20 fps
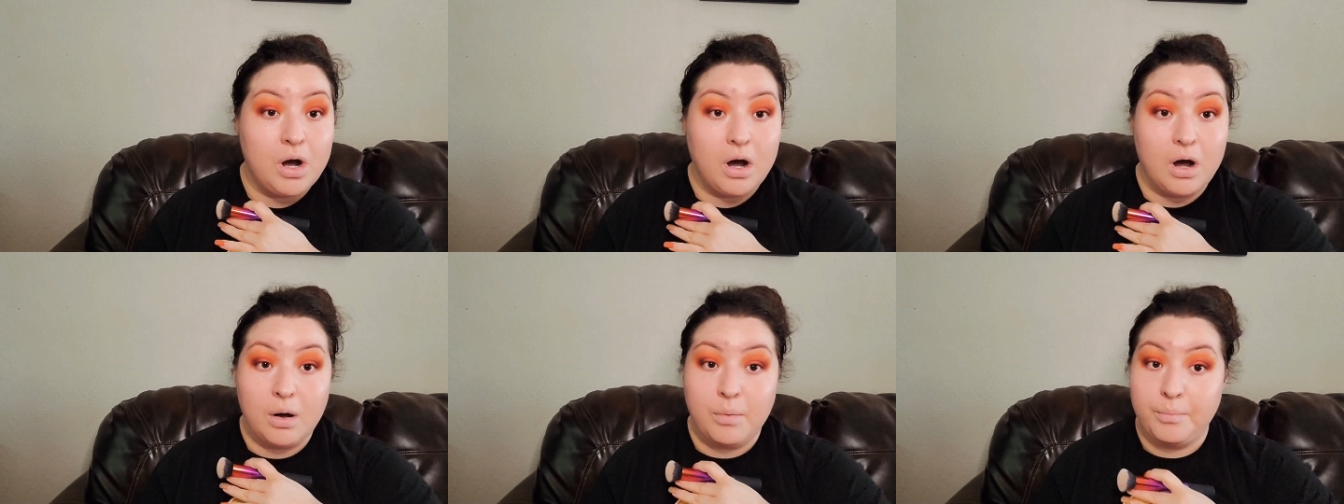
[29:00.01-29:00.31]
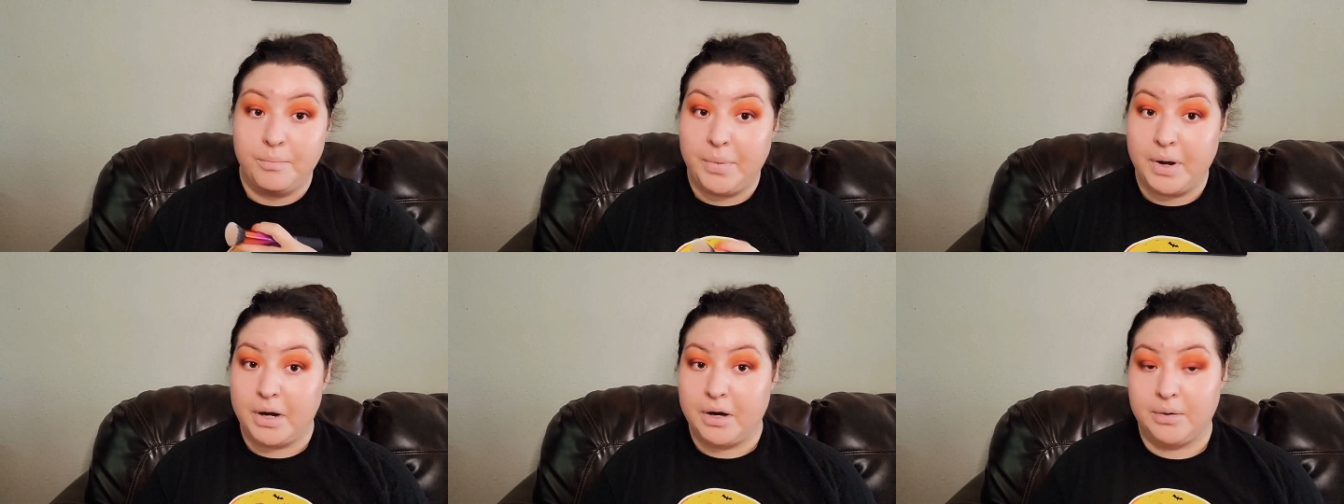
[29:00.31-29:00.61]

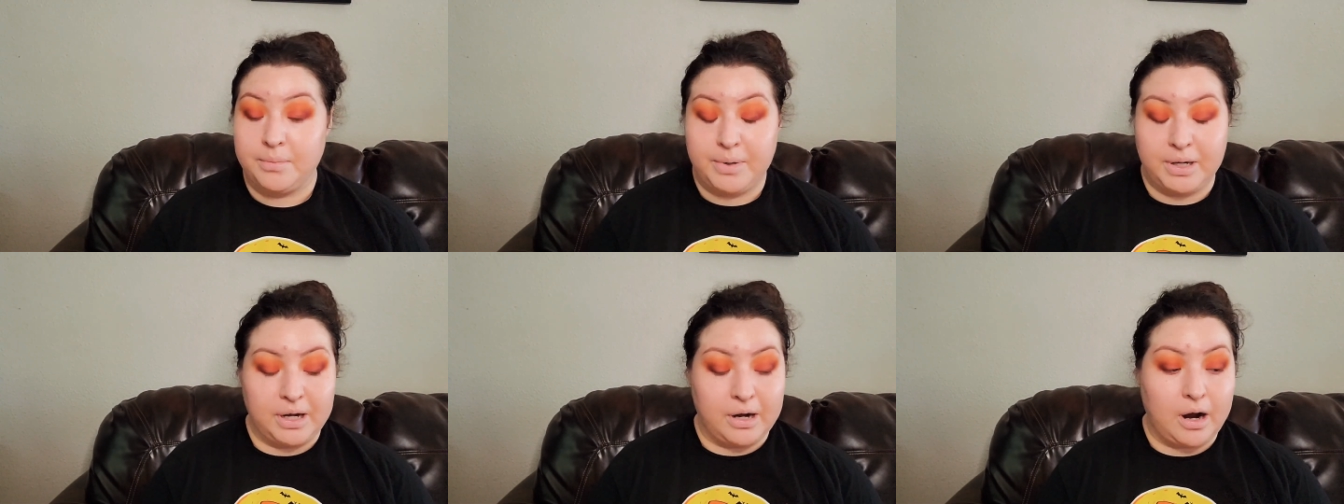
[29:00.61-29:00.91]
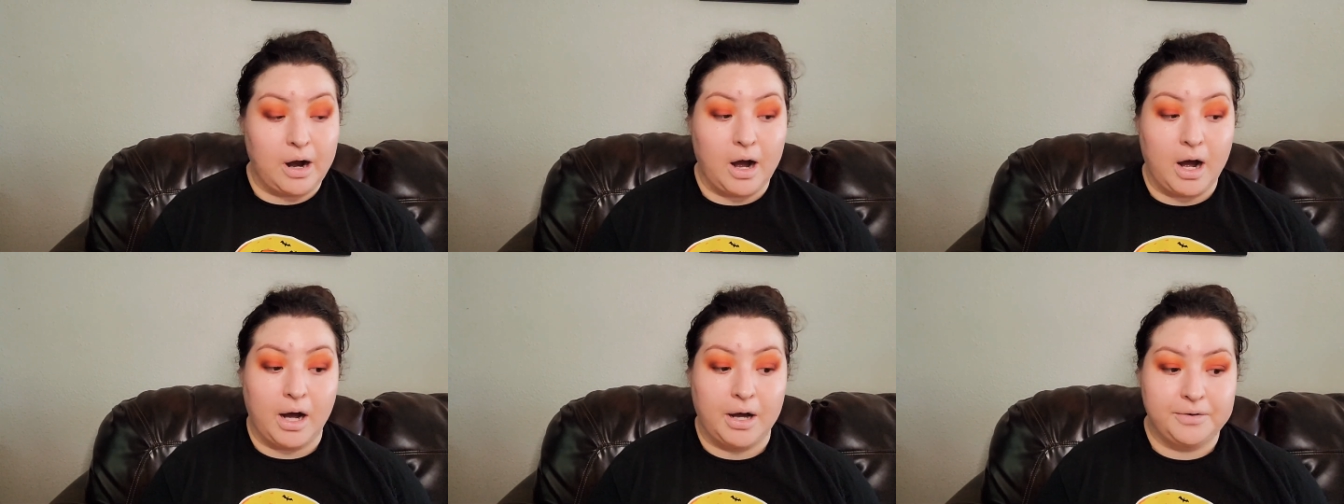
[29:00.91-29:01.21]
unbearably
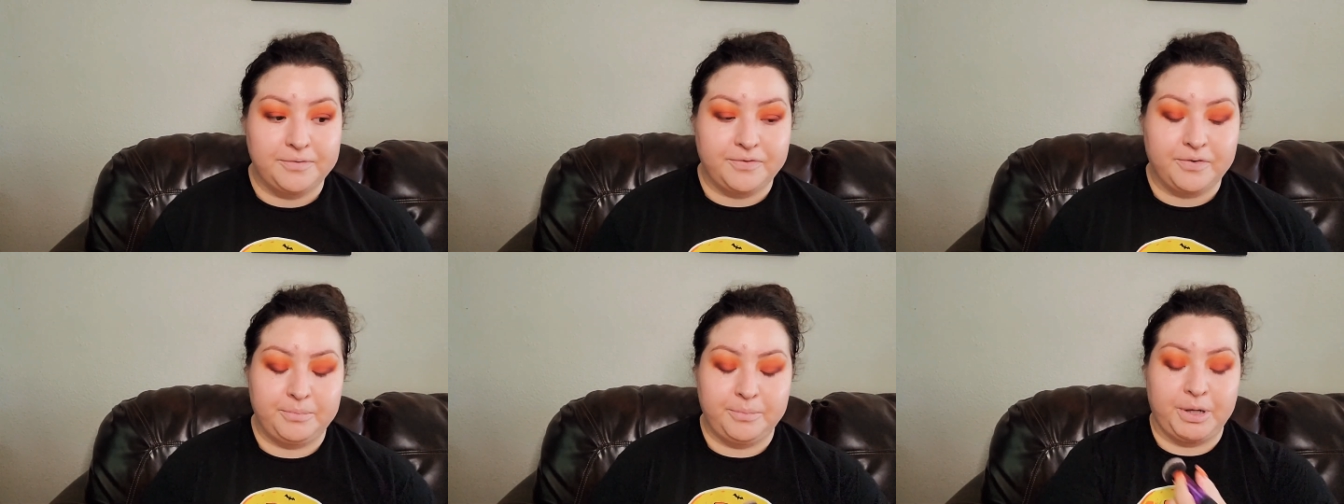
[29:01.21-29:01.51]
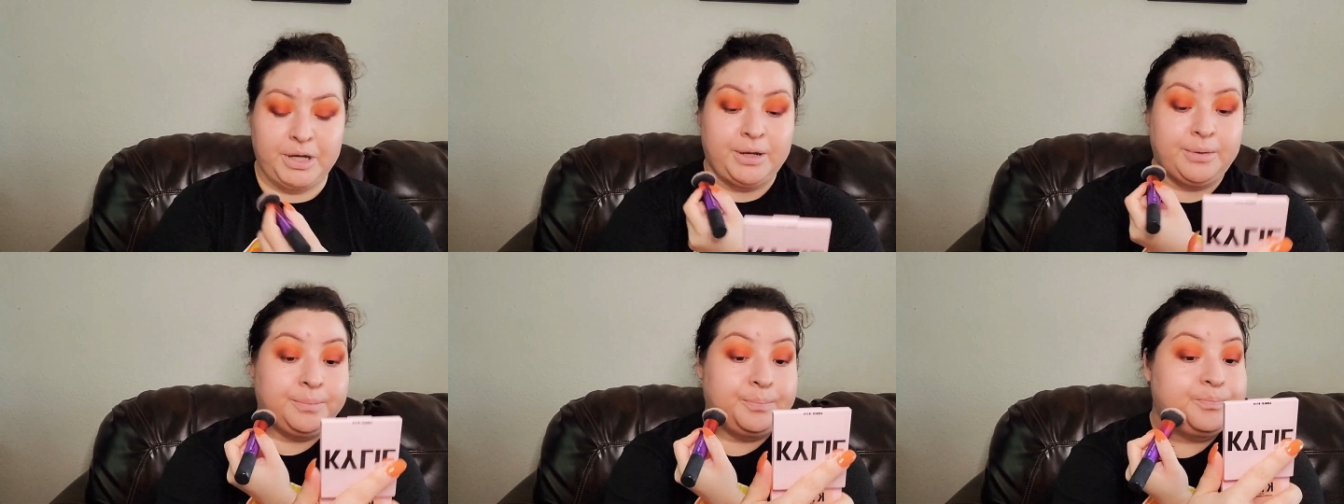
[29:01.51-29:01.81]
hot for
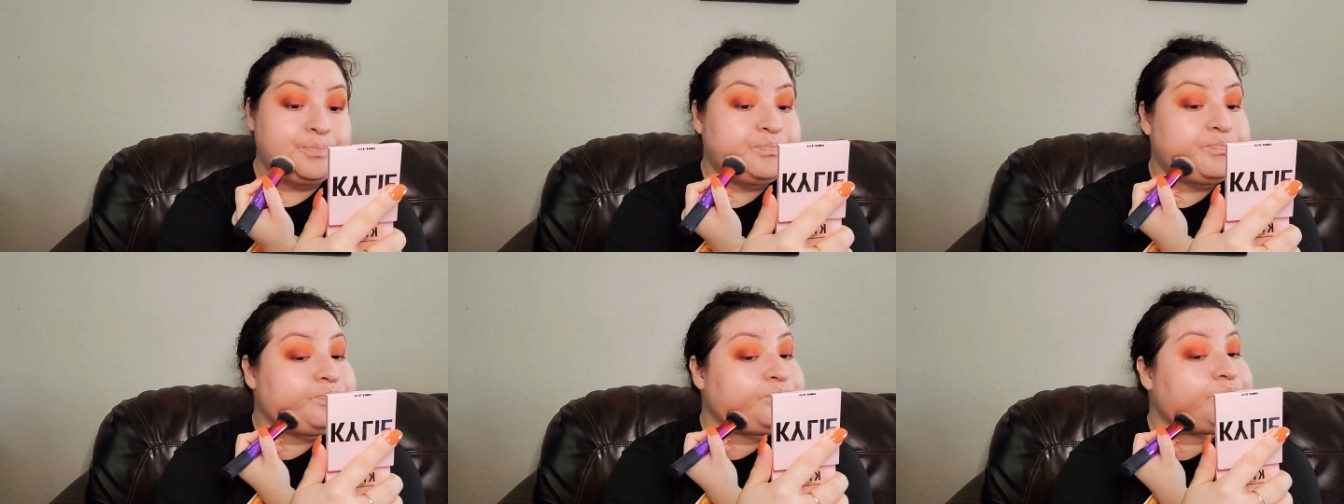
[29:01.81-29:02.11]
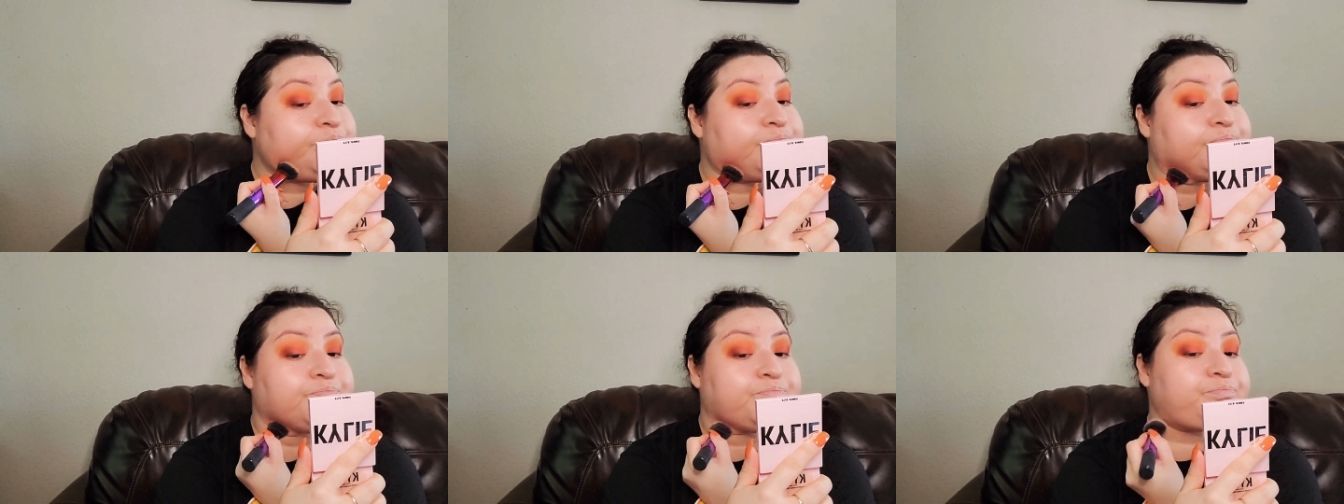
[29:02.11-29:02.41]
me.
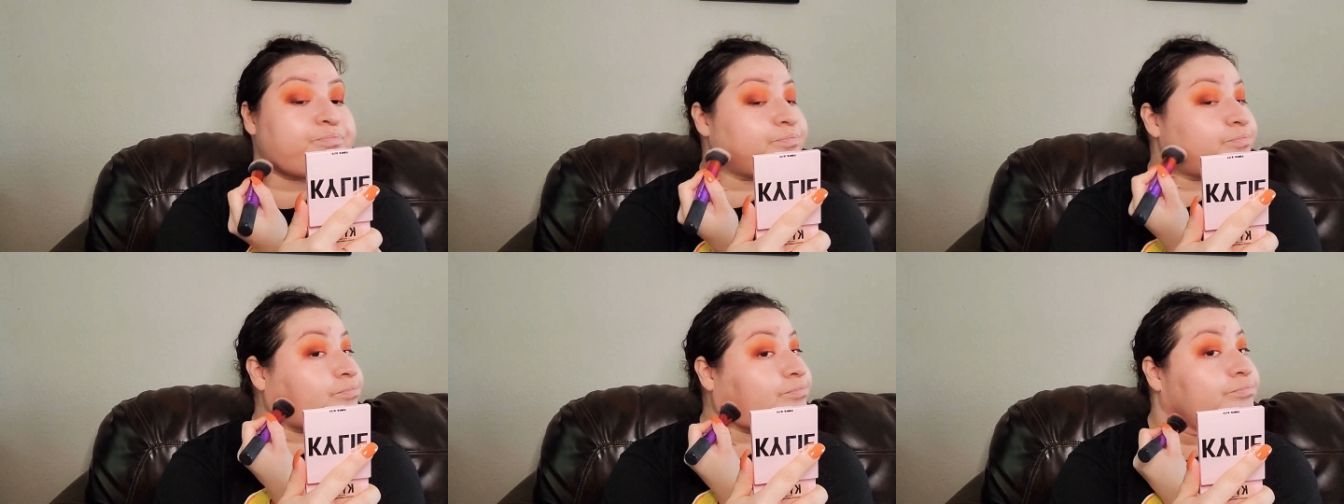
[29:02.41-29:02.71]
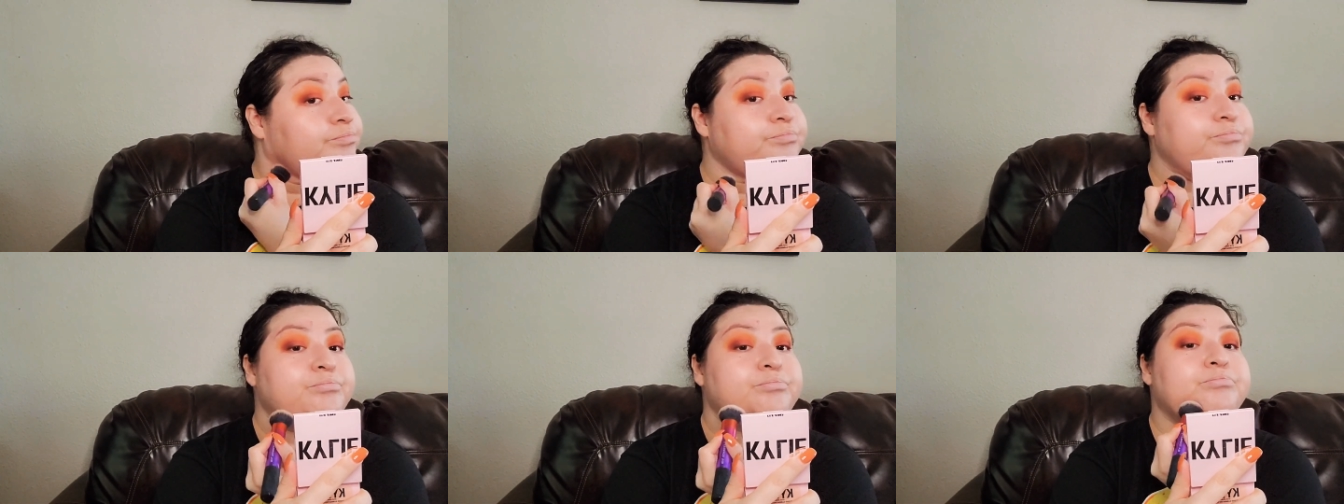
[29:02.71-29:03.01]

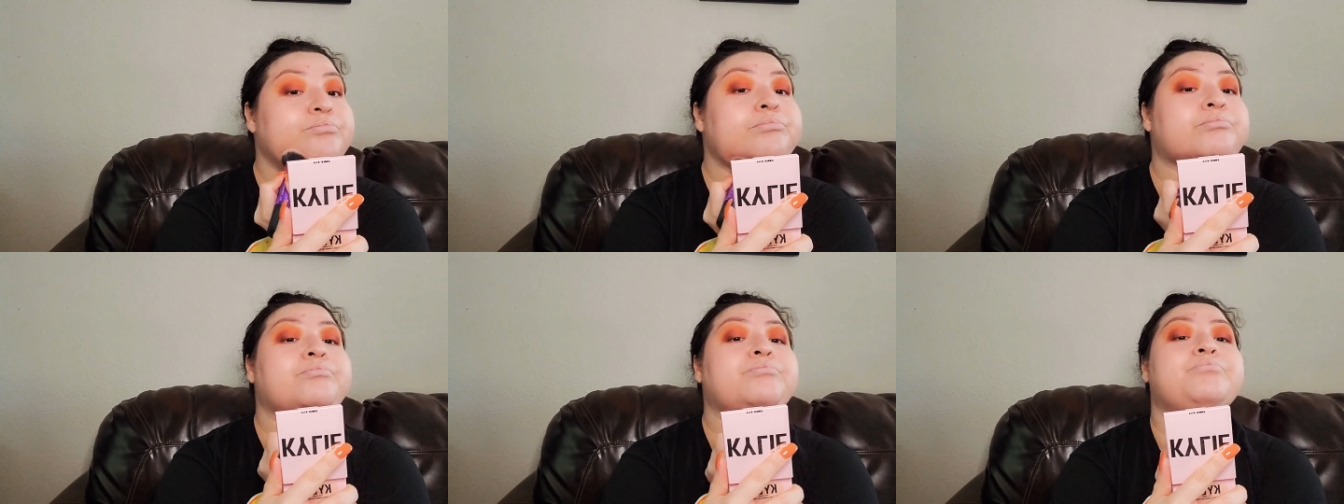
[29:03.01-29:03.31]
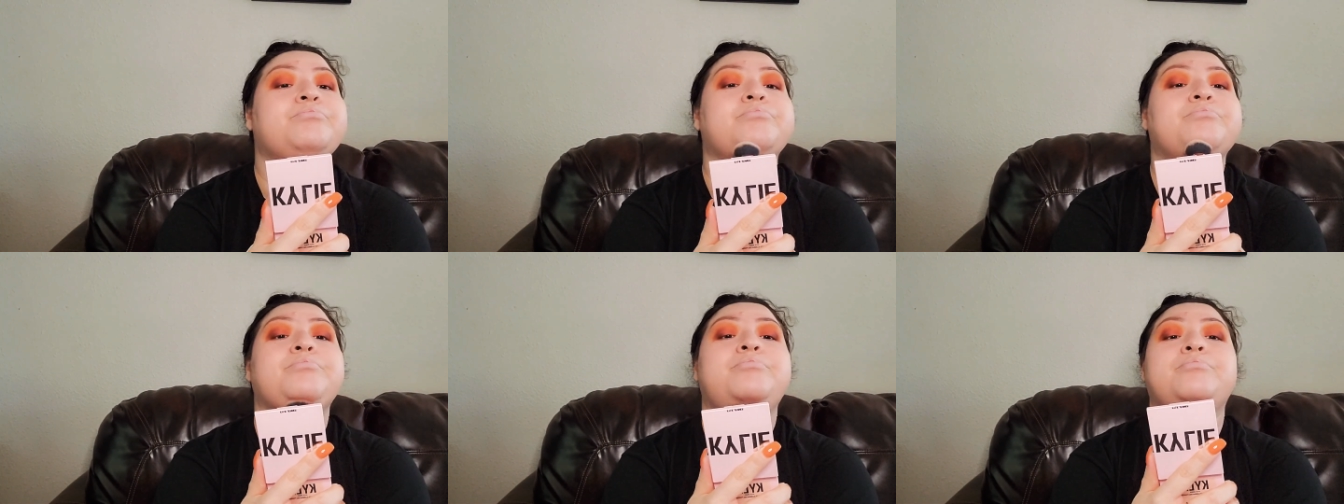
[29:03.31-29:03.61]

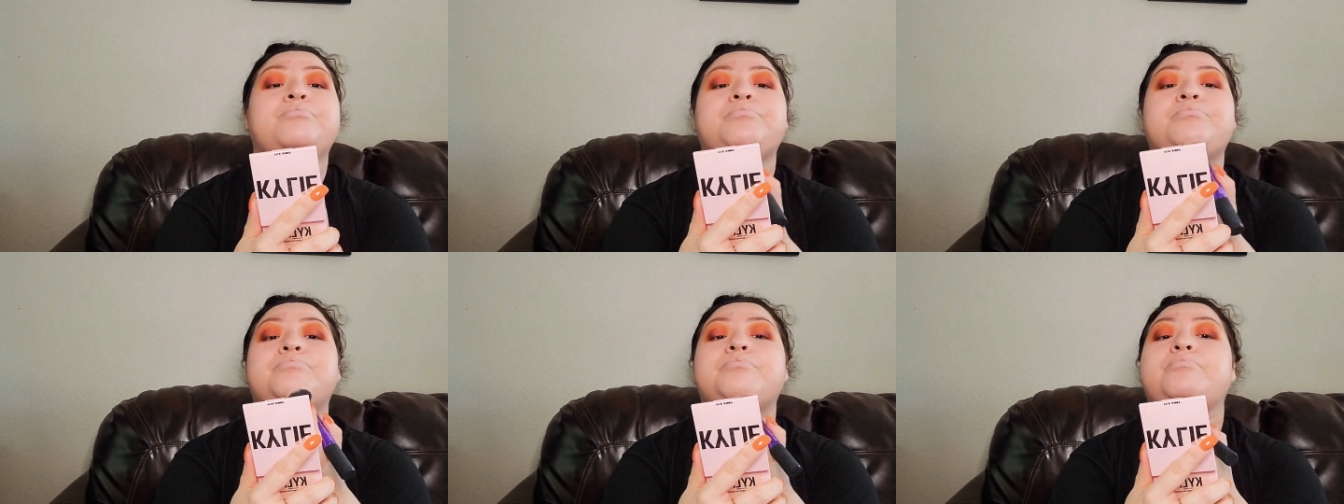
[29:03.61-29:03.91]
Mm-mm.